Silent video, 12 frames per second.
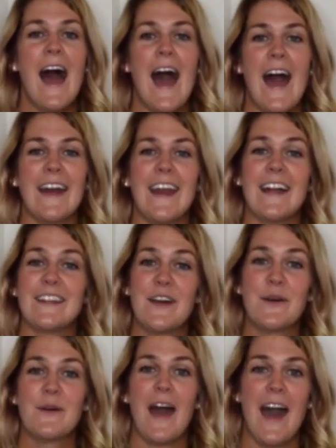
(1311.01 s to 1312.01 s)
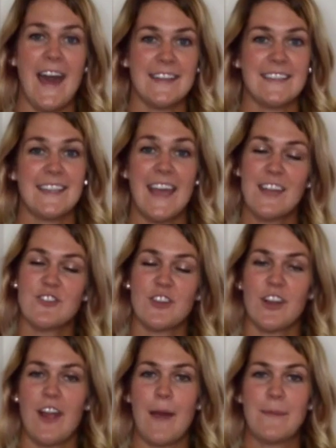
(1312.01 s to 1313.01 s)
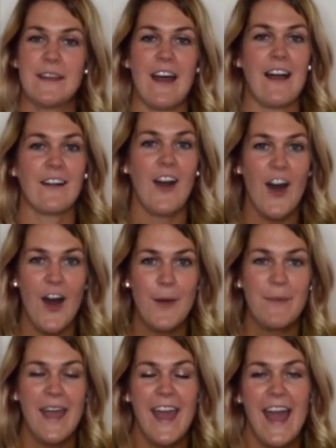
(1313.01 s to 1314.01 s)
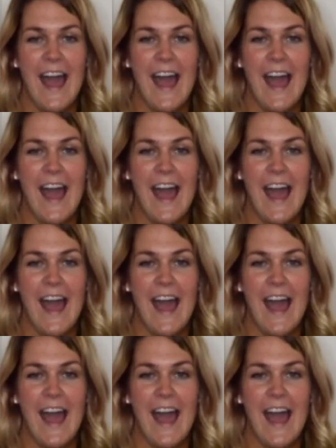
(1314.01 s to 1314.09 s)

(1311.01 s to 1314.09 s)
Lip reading: at hello@gettriggerhappy.com